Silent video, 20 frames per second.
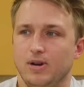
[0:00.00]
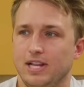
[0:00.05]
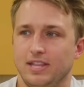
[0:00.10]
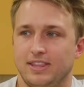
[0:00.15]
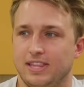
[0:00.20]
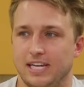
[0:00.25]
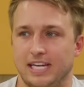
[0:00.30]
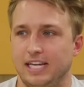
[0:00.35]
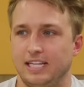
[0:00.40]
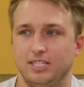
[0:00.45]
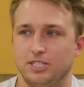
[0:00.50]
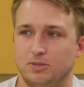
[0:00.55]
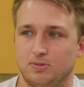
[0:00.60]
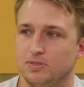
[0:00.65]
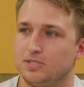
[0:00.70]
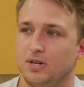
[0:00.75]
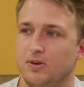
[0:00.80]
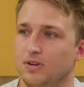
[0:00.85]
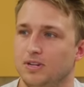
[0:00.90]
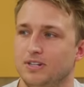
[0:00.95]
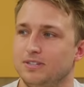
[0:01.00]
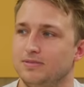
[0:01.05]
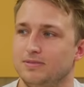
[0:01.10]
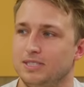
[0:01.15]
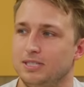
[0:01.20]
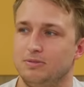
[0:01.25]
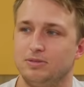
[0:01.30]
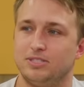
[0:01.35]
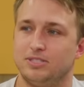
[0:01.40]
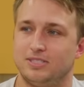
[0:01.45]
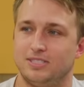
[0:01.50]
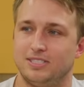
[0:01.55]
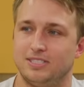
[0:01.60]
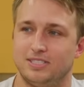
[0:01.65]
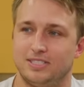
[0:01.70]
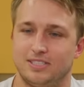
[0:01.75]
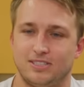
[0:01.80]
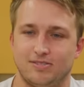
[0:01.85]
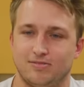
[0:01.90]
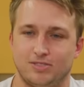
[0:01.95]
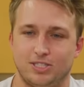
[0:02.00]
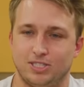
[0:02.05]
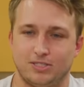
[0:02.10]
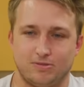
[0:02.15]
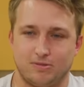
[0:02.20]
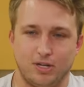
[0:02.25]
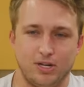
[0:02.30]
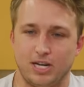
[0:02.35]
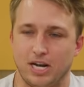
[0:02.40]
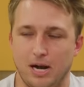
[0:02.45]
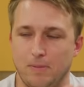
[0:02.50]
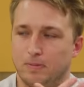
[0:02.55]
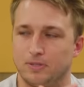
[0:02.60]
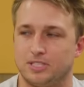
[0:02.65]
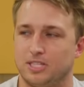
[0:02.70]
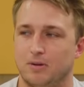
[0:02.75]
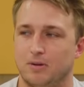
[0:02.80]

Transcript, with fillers: anything. He just was going on, he was just hooking up with